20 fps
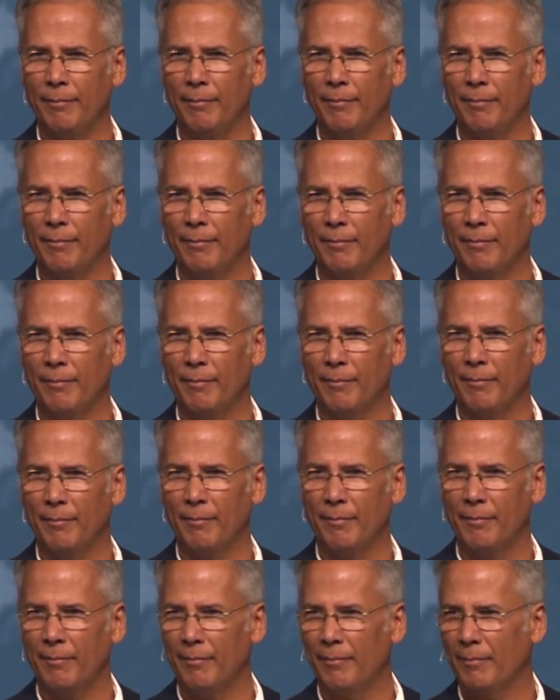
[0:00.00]

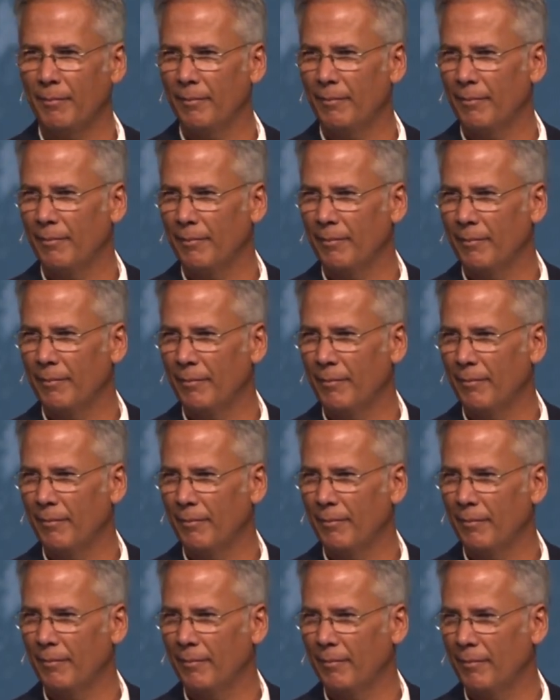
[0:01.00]

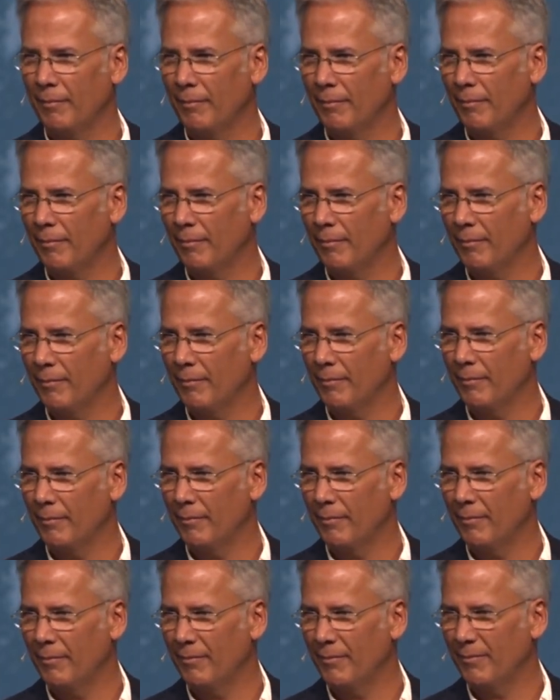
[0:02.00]

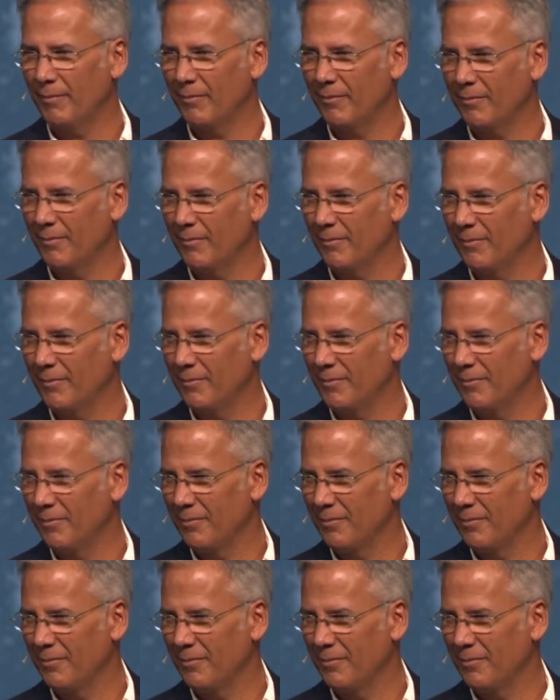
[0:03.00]
(no one is talking)